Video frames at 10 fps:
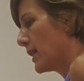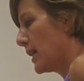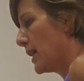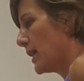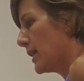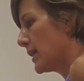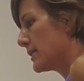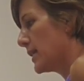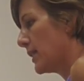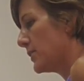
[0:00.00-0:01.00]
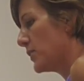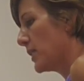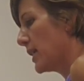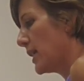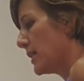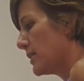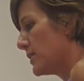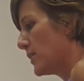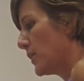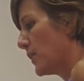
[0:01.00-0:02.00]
And exhale to engage.